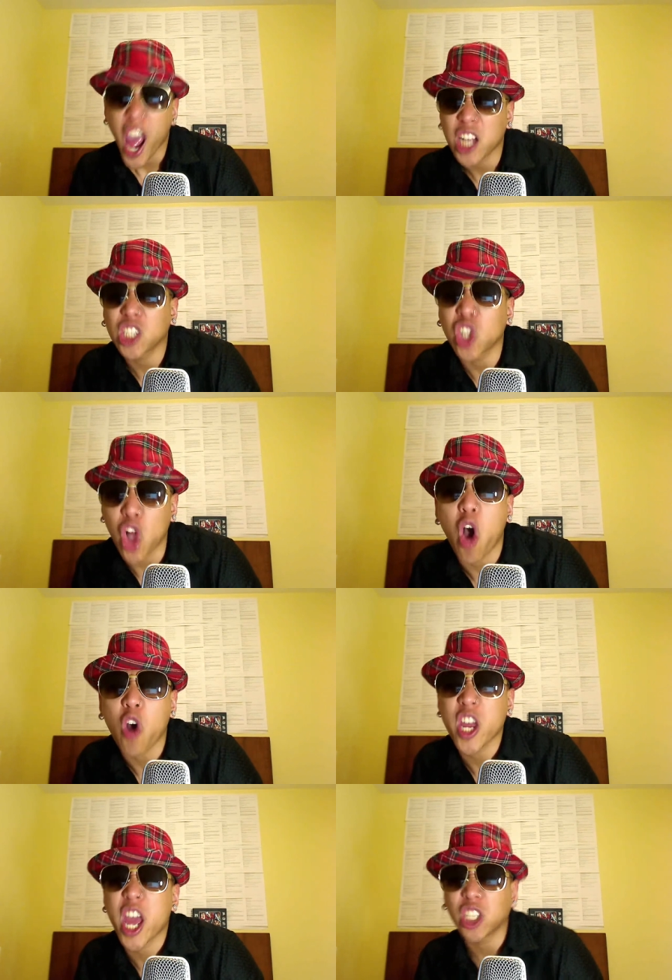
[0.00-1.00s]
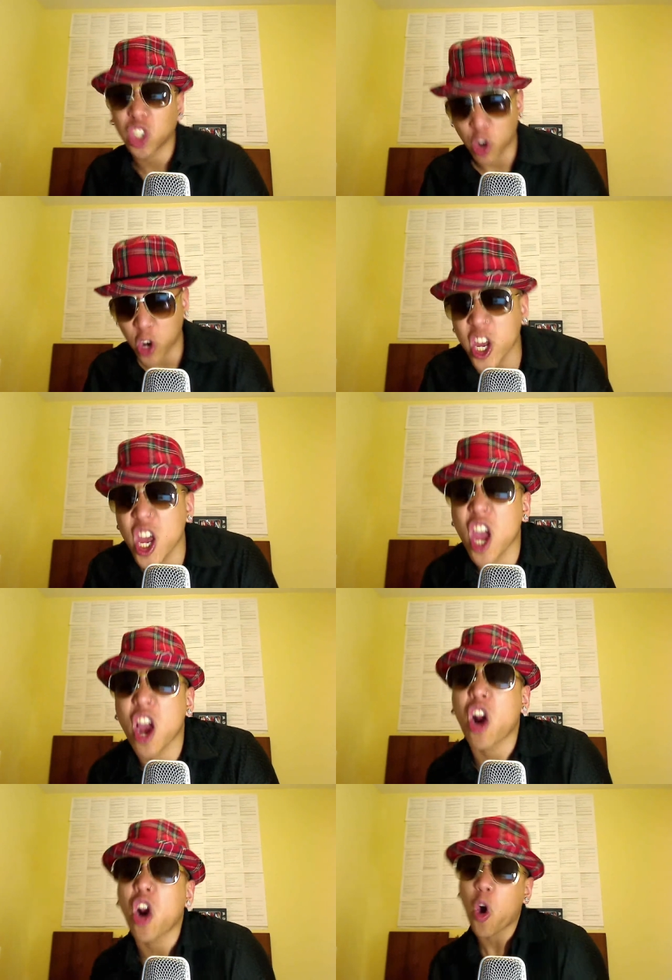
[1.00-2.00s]
as long as you're
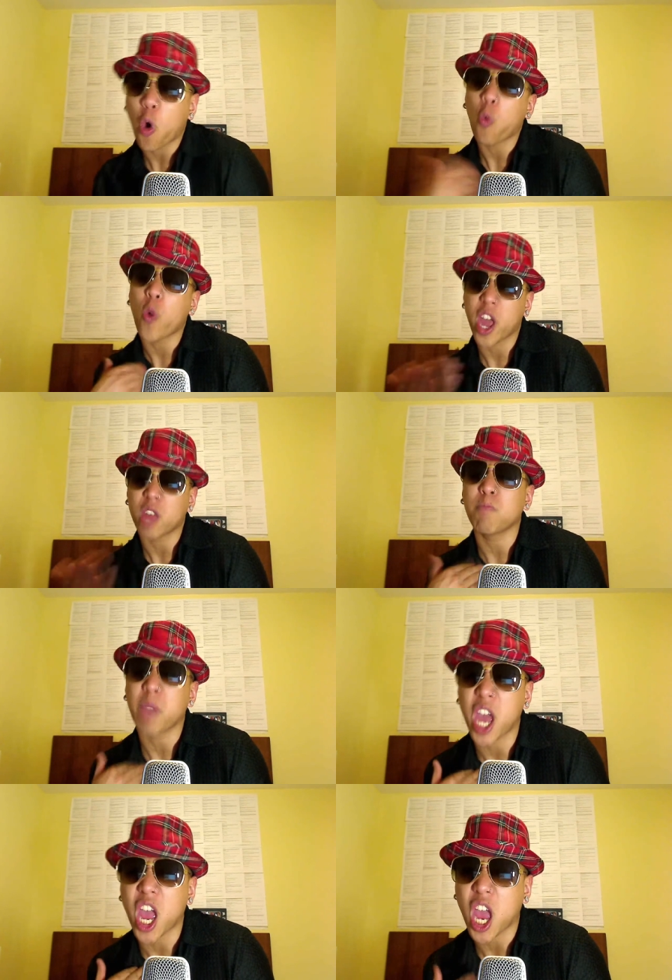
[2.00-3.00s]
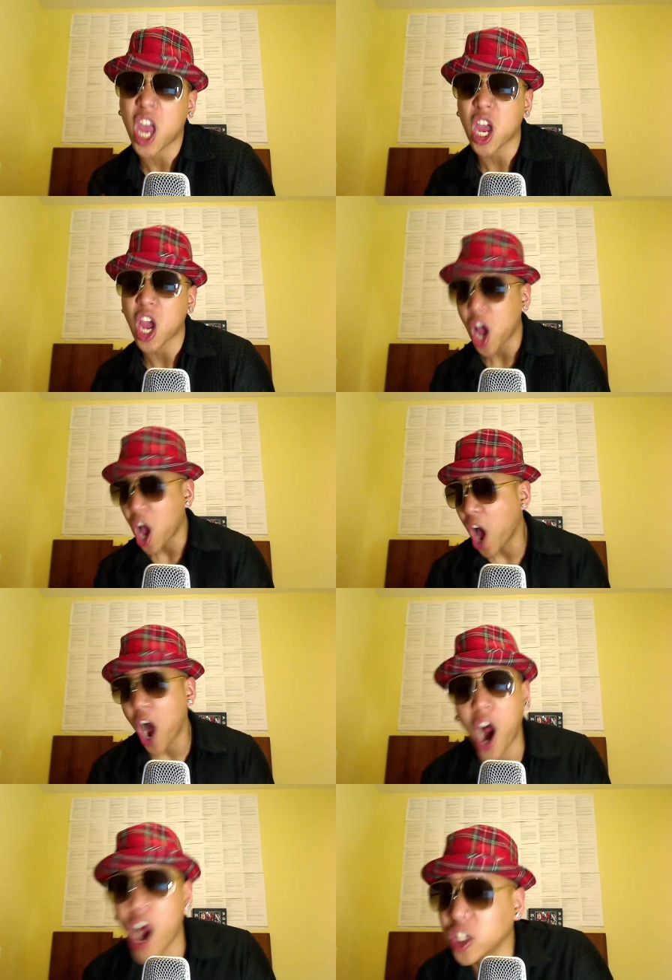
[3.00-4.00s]
here with me.
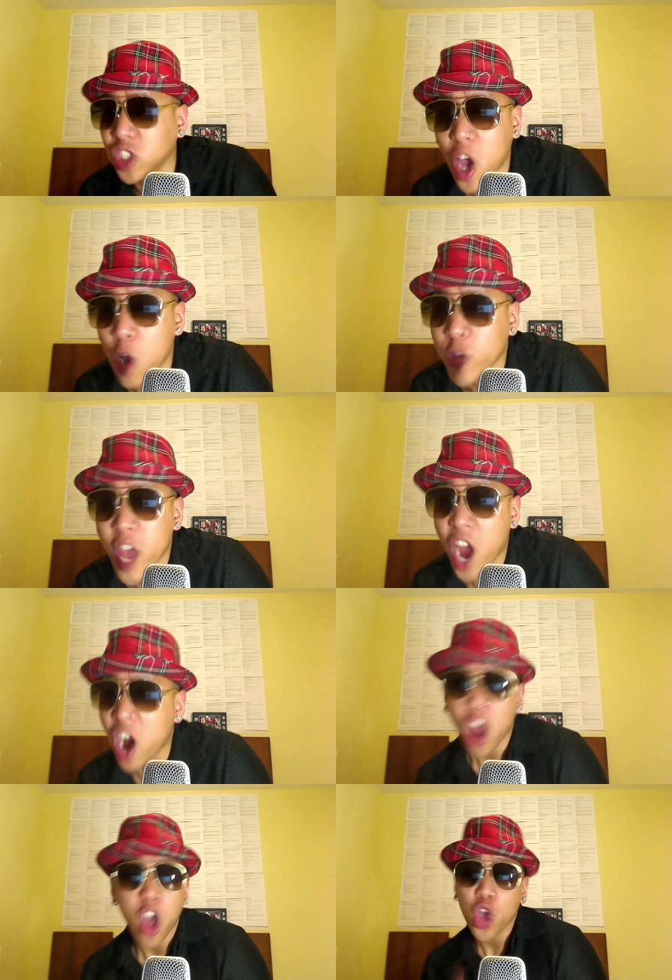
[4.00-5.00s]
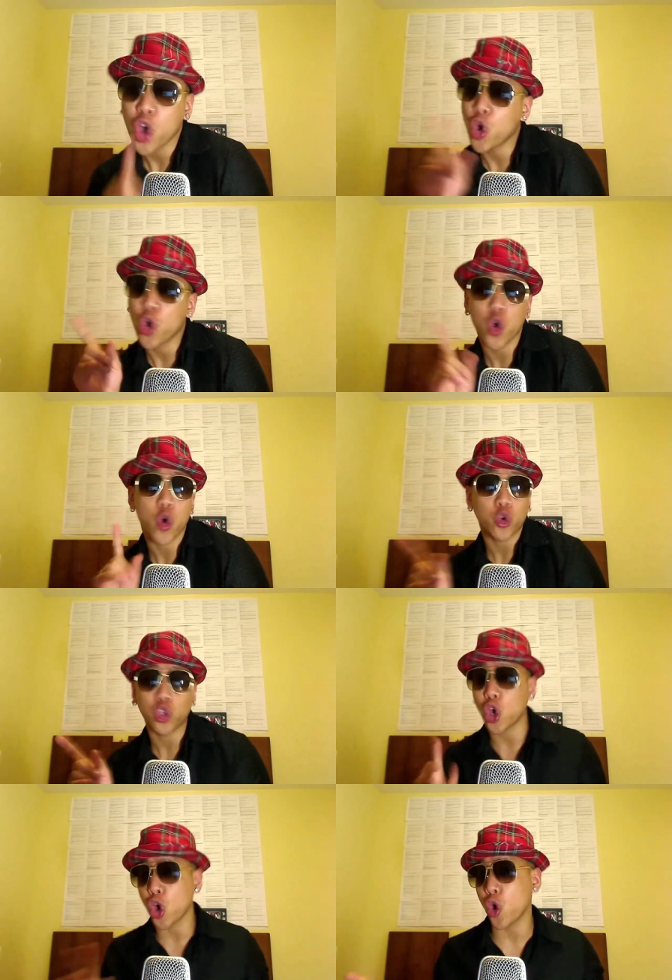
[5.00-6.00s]
I don't care who
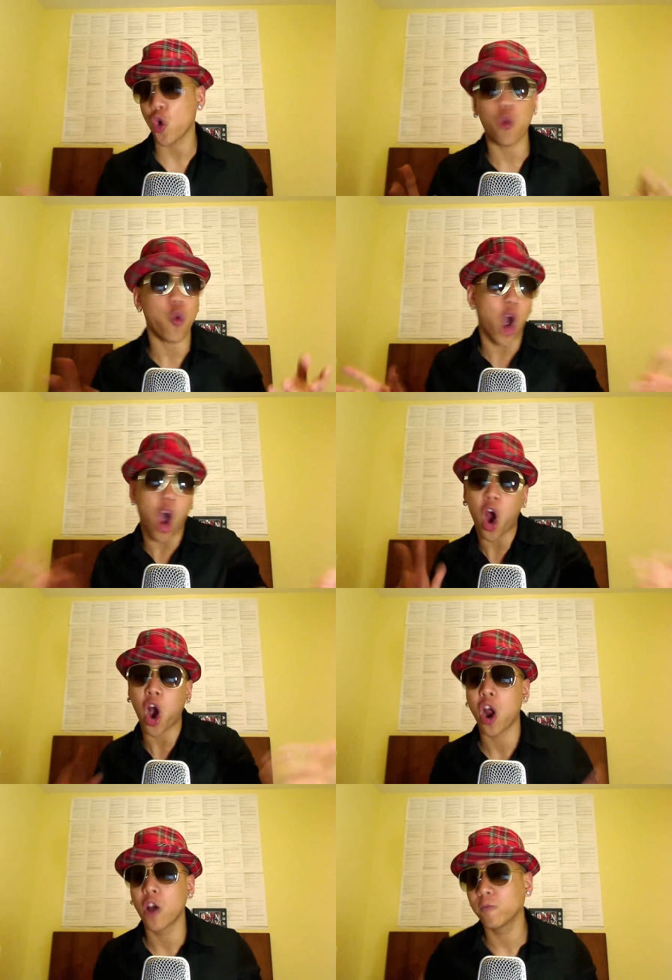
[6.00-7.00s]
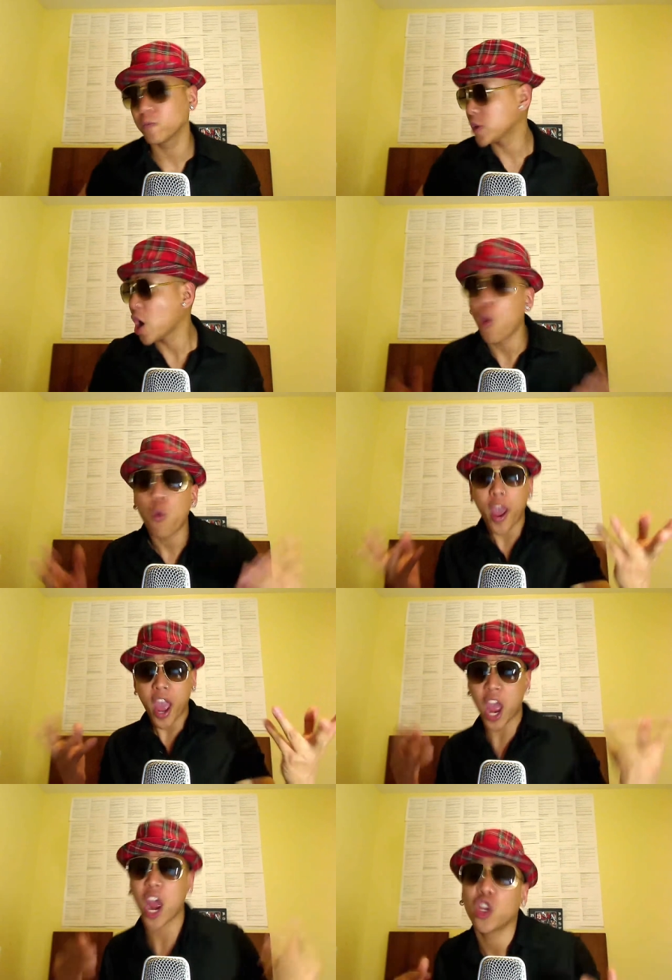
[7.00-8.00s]
you are,
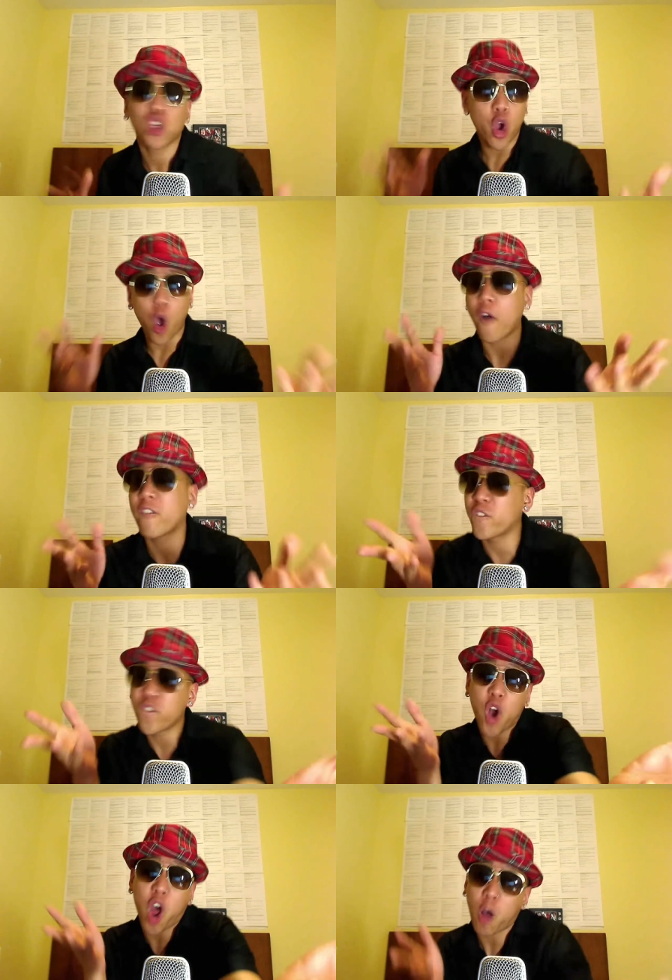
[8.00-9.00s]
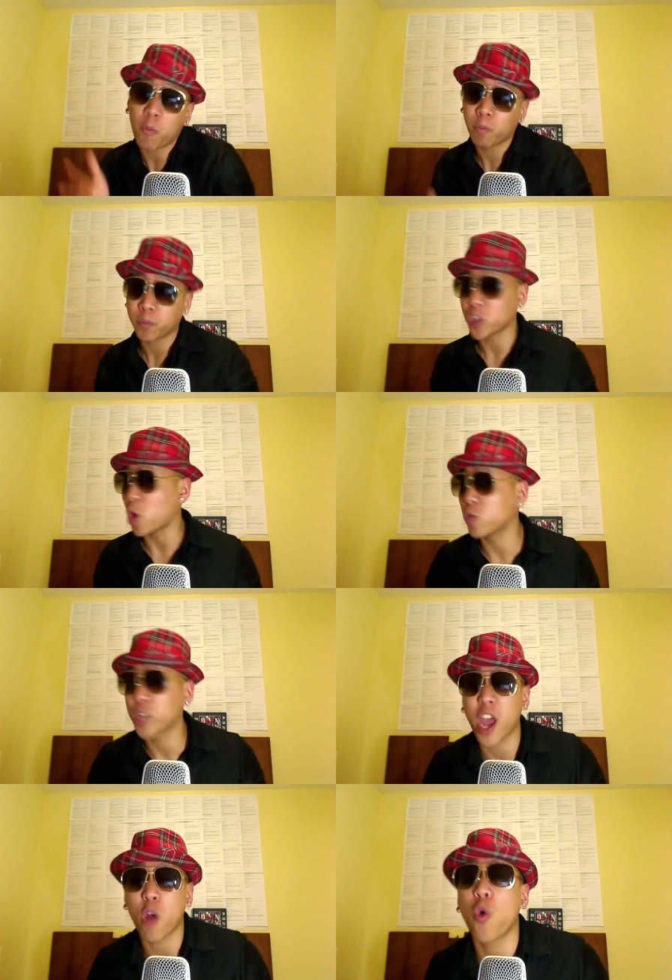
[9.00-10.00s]
where you're from, don't
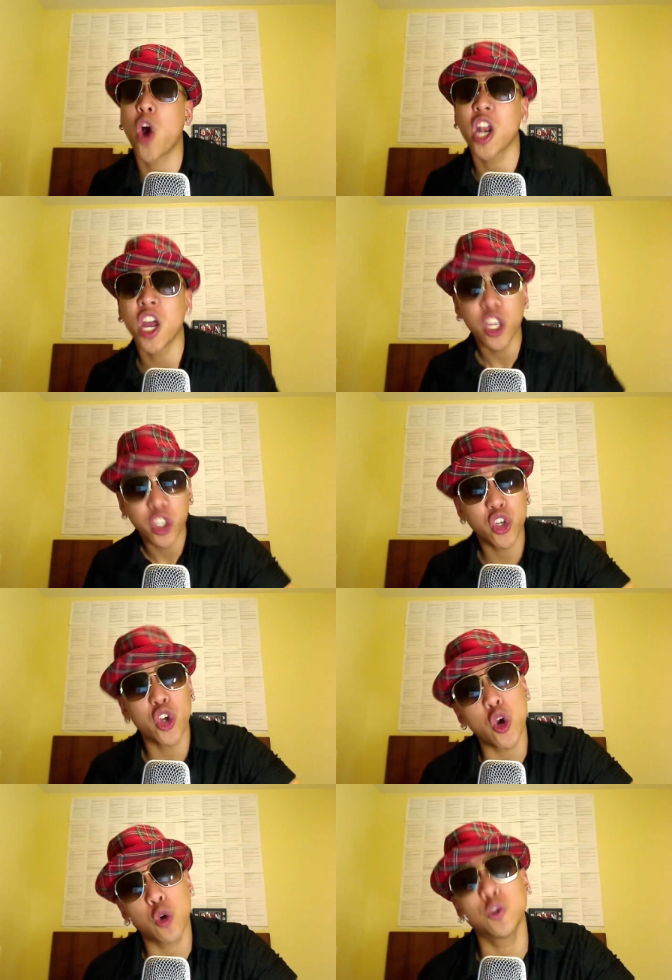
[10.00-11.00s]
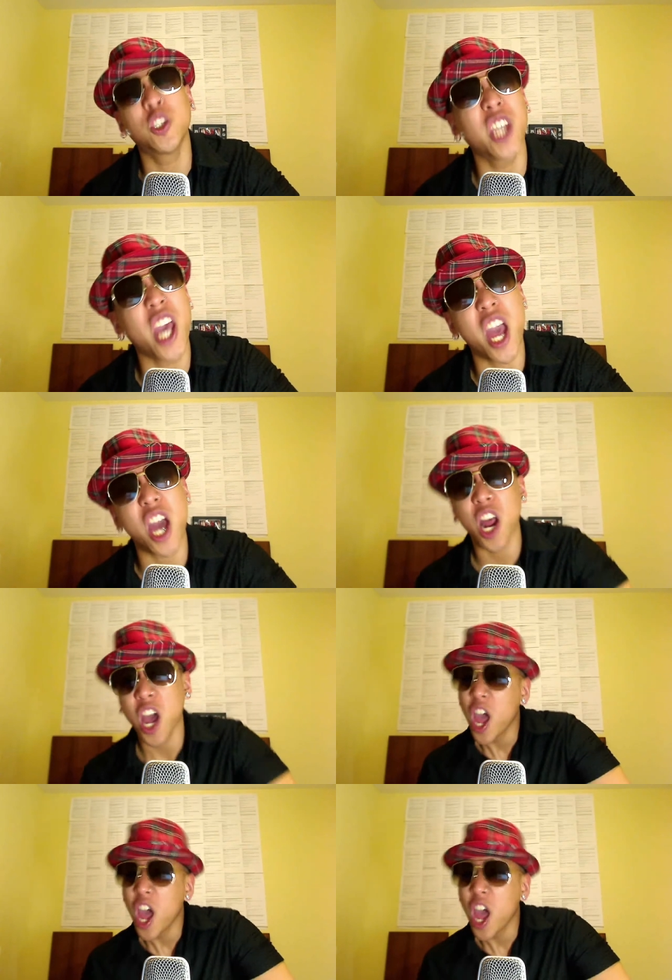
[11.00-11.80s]
care what you did,